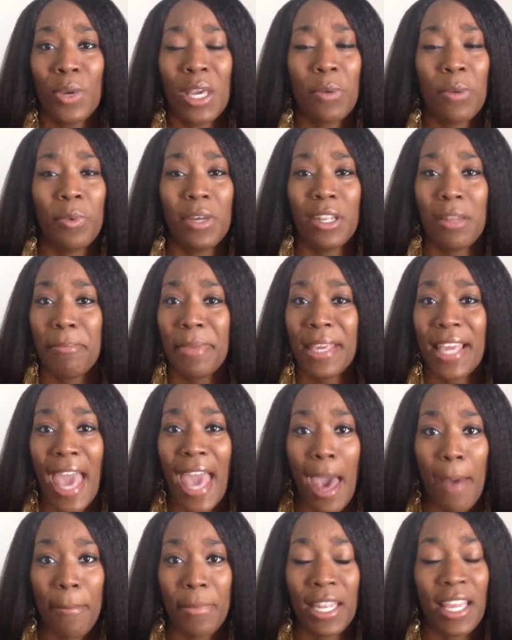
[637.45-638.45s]
it wouldn't be
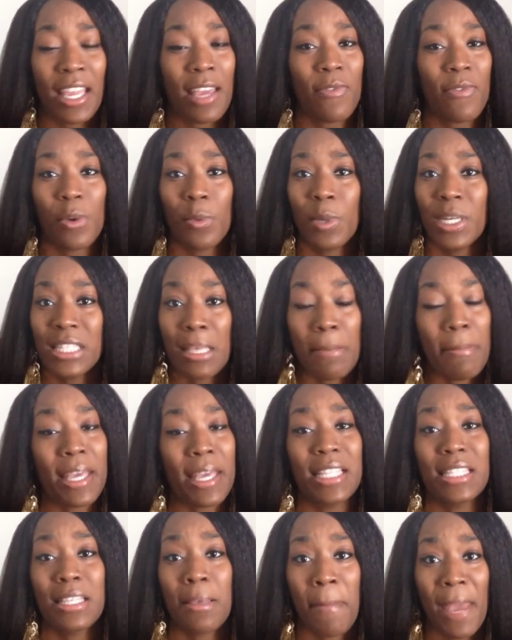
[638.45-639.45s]
happening if it wasn't
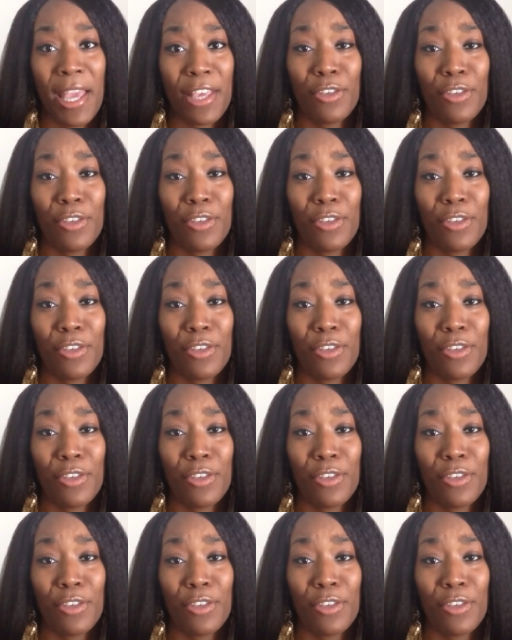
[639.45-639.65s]
meant to make